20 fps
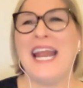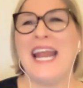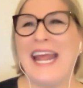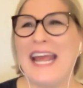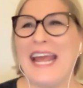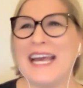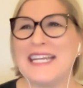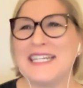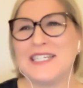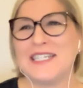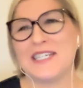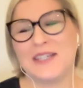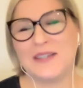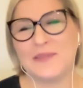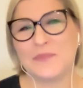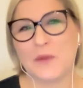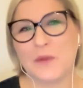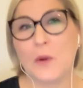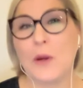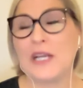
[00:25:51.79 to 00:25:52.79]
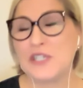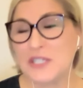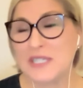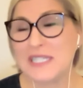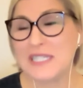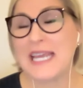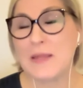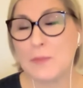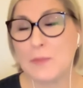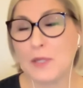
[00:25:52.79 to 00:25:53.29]
or I should
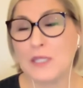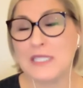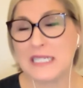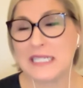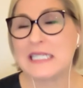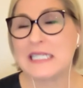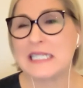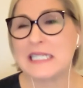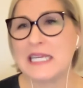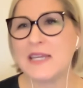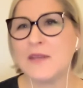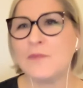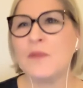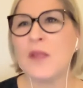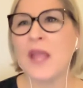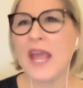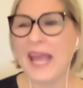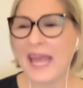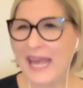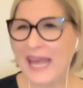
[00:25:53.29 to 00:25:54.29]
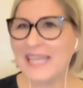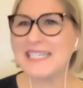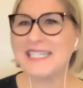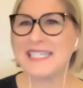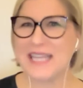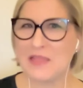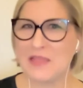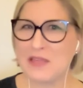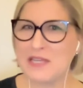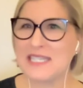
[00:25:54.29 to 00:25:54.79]
say the Baltic Sea, and
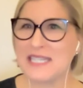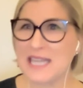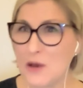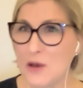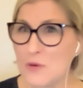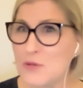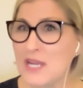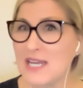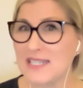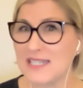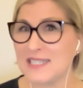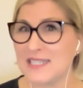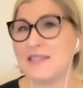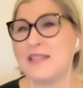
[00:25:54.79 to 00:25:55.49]
the saunas.